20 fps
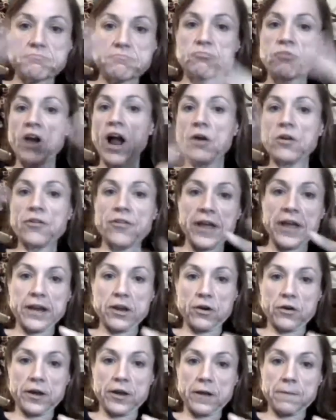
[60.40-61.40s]
around in that
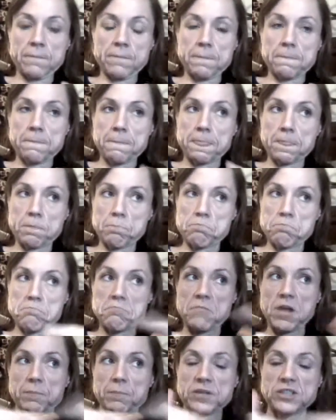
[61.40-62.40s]
area,
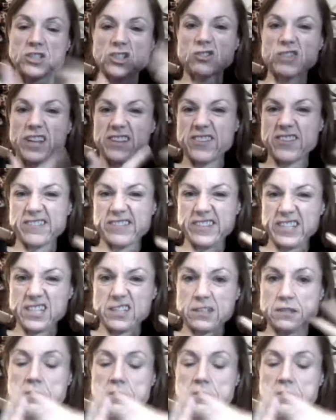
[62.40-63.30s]
up to $250.